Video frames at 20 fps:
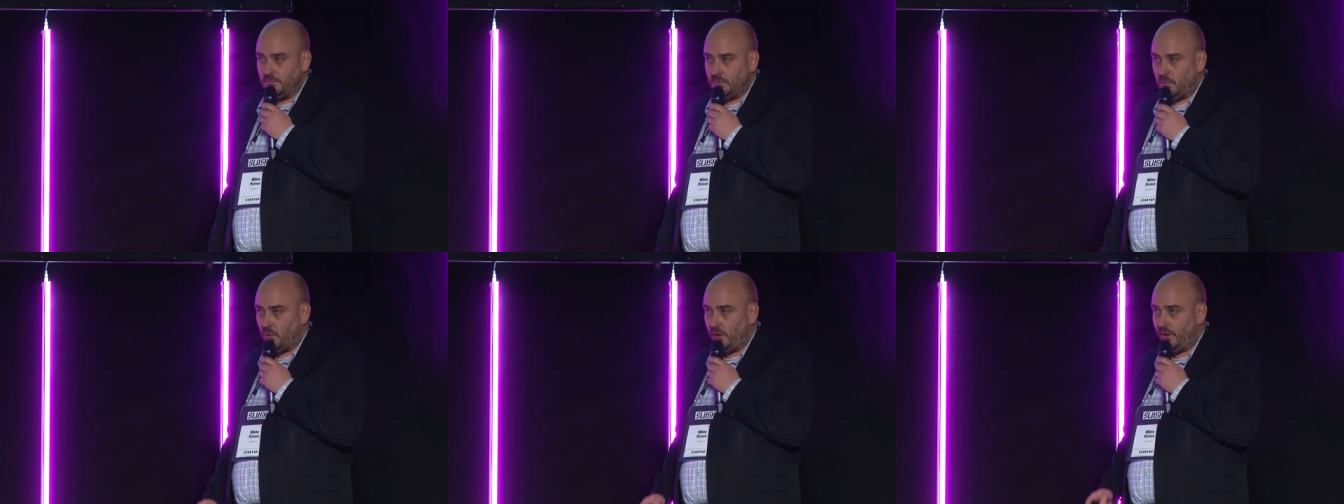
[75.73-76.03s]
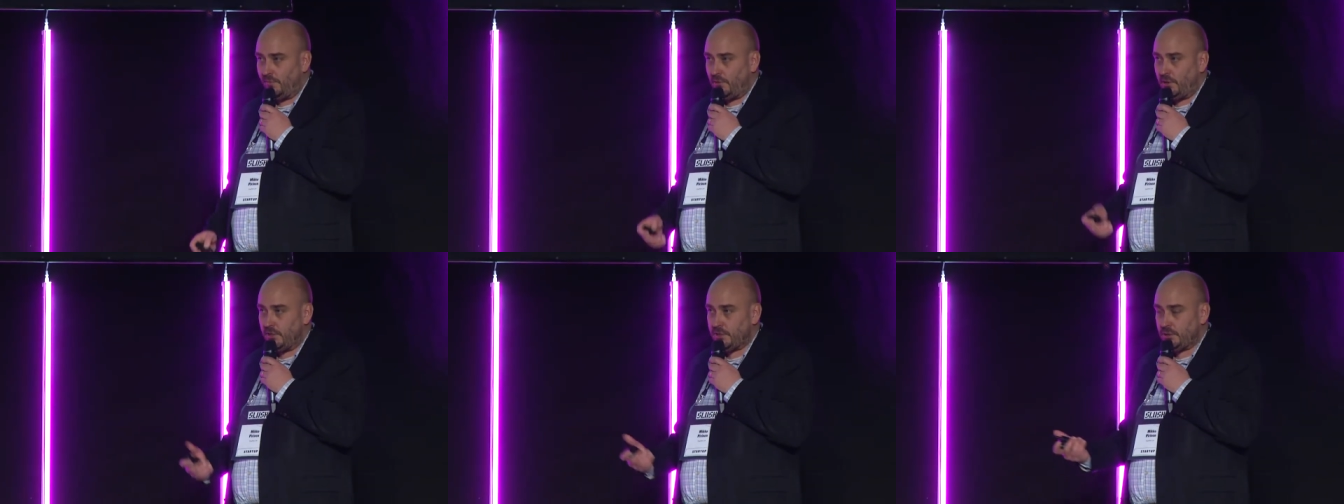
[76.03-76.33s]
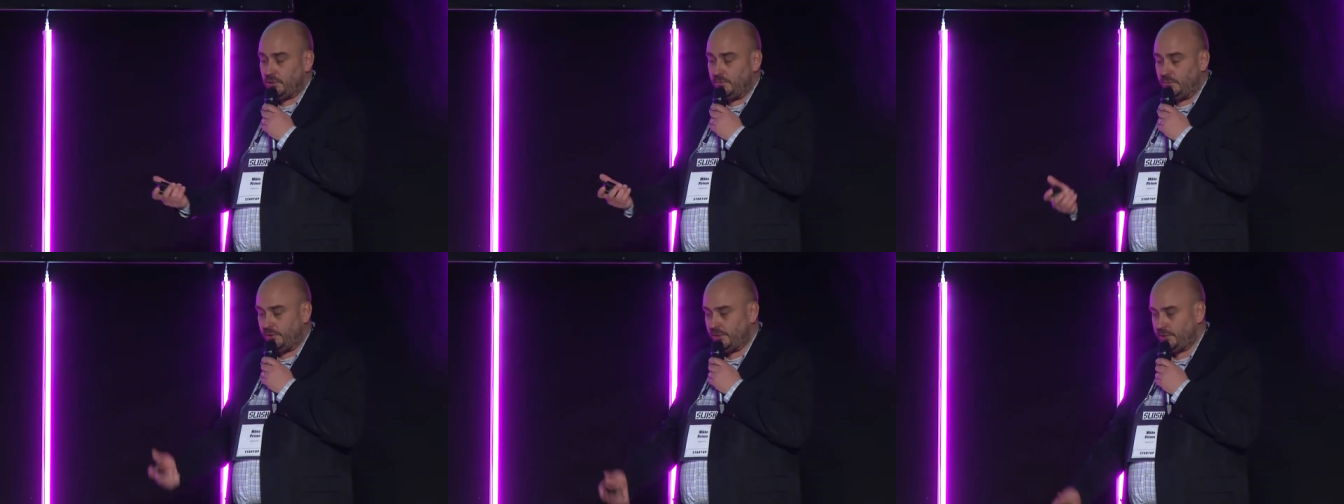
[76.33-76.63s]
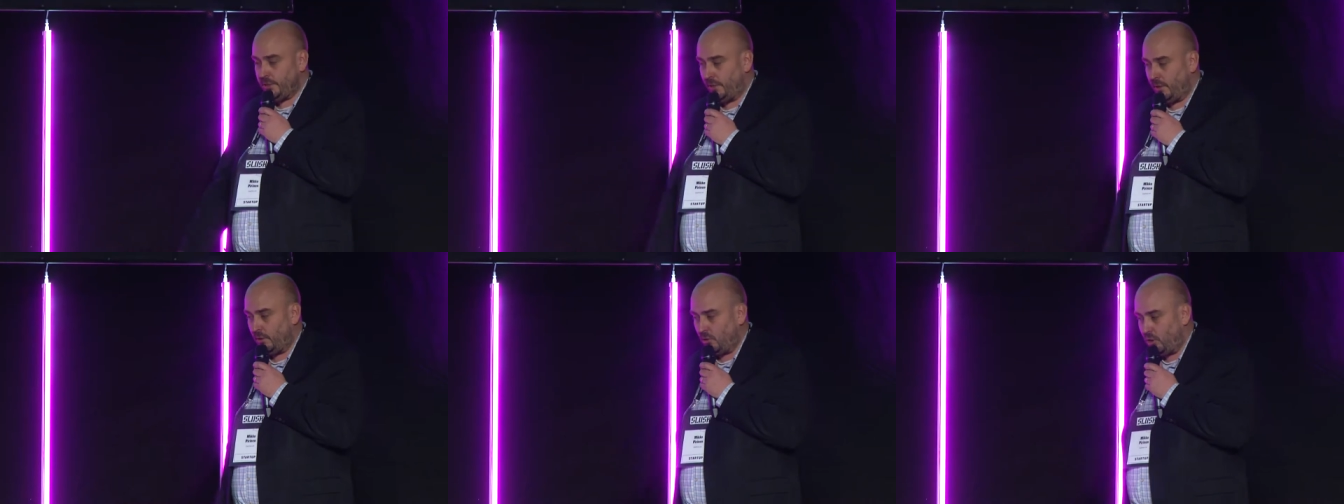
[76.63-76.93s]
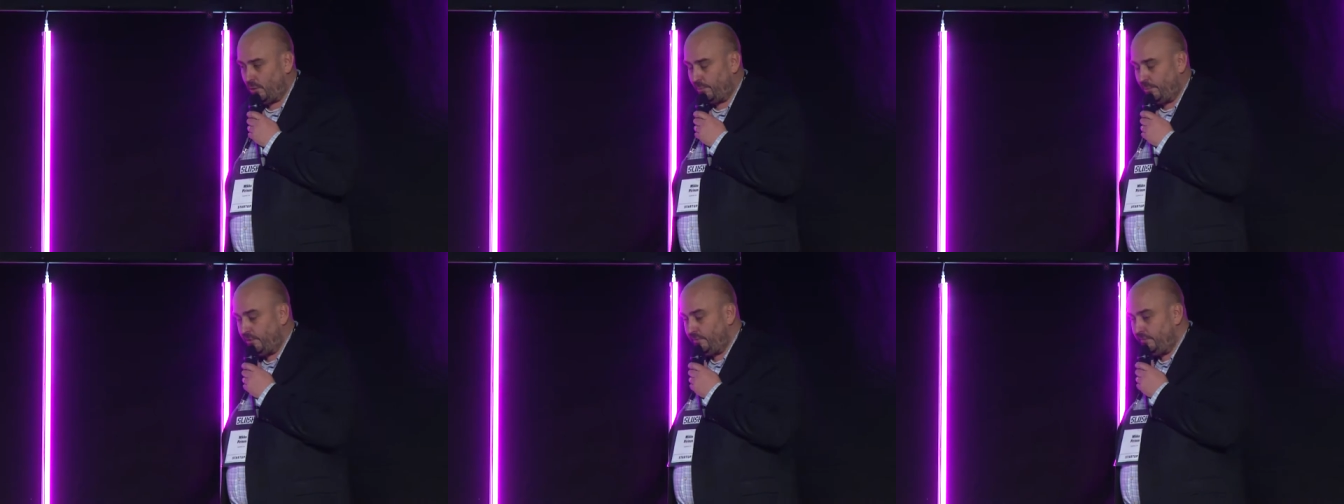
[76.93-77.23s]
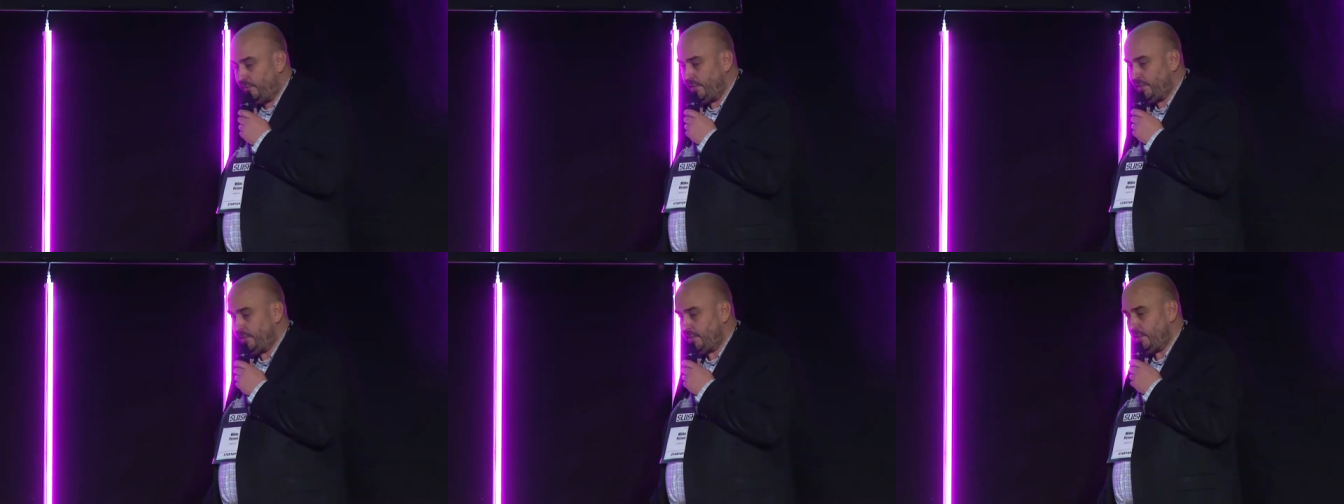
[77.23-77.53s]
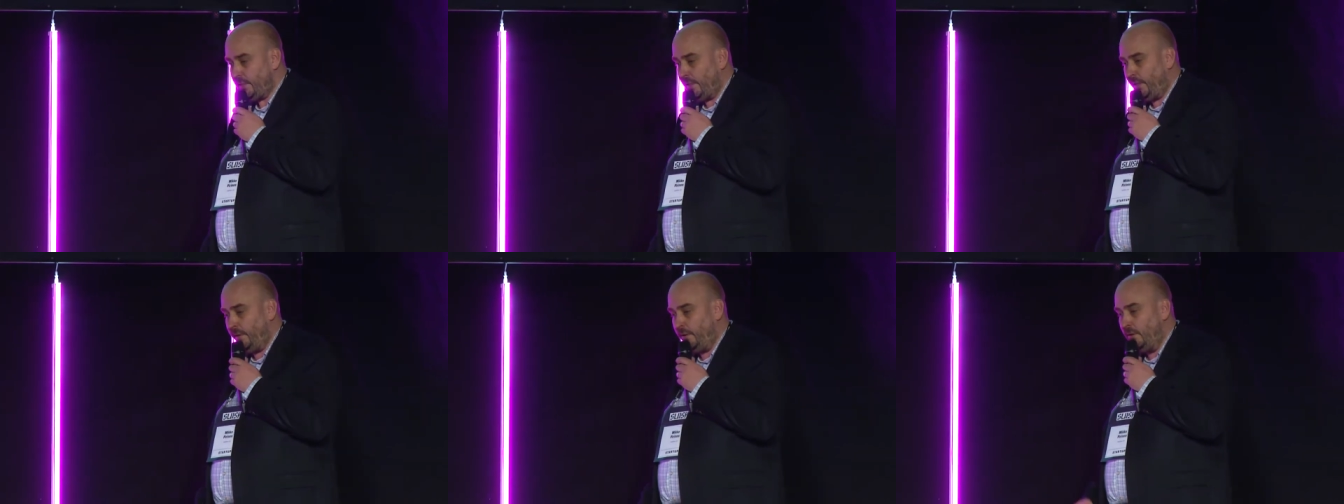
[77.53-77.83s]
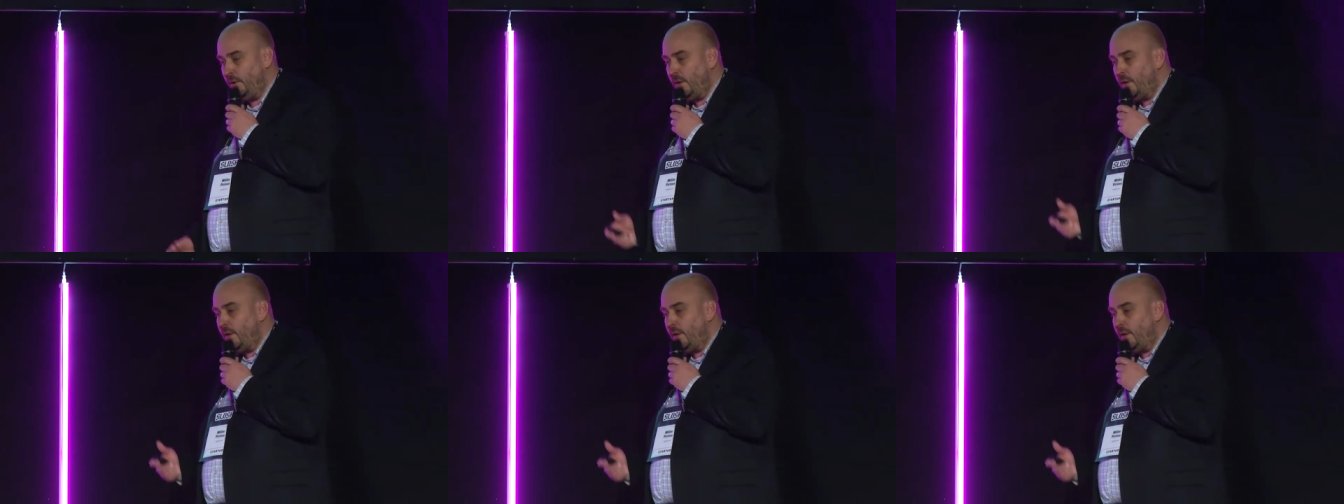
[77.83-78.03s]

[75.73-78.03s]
We have customers in corporate VC,